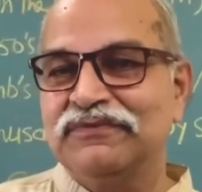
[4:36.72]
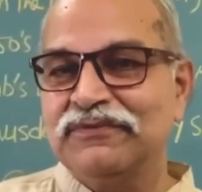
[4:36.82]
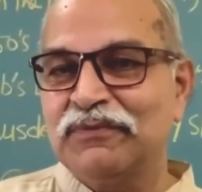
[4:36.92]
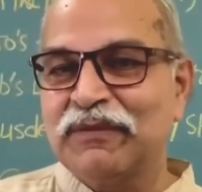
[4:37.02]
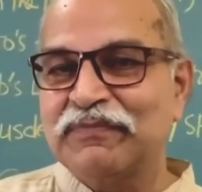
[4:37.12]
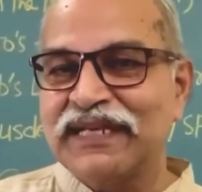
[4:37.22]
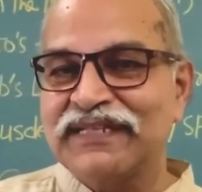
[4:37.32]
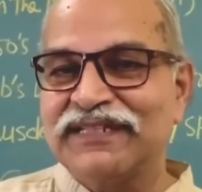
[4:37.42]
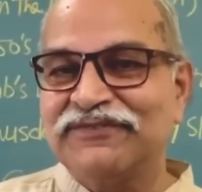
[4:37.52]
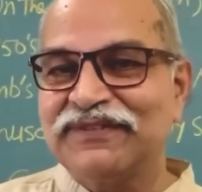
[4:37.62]
Nobel
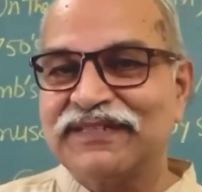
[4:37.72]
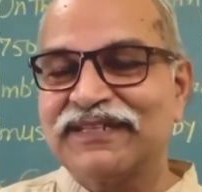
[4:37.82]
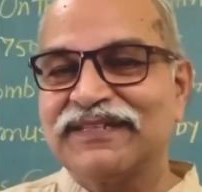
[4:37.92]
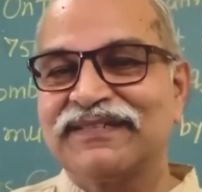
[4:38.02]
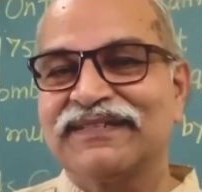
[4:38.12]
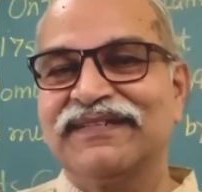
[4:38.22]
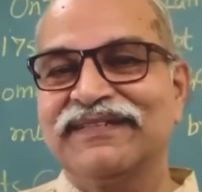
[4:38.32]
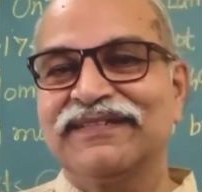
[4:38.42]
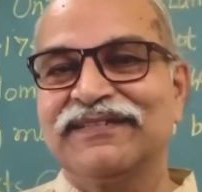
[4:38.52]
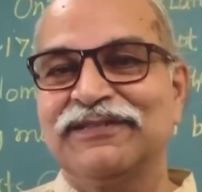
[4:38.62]
Prize in Physics
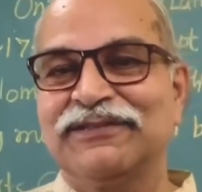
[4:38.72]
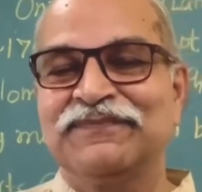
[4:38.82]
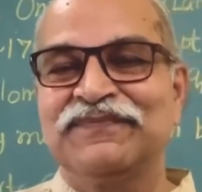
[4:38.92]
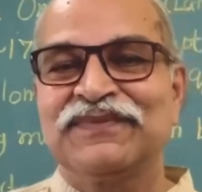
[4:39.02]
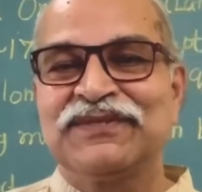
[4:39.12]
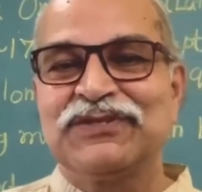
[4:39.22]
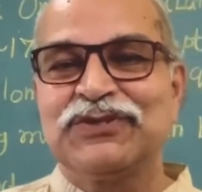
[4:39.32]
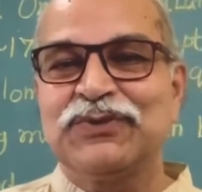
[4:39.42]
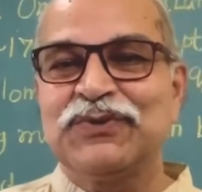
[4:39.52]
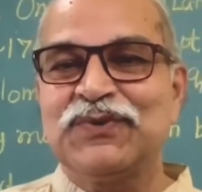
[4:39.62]
is
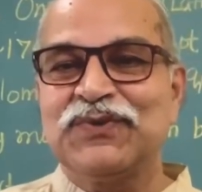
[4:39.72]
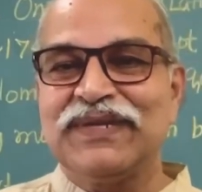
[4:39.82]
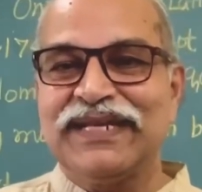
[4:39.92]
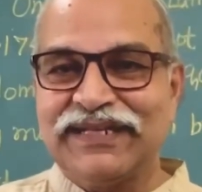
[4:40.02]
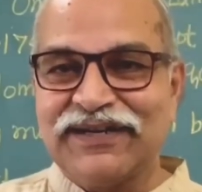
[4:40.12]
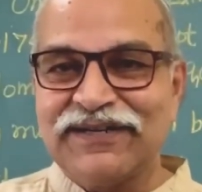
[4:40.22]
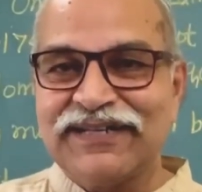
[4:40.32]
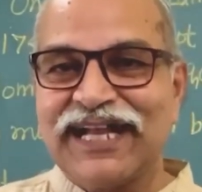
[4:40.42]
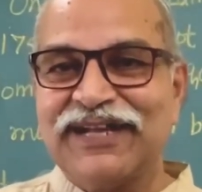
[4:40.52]
to Lenard.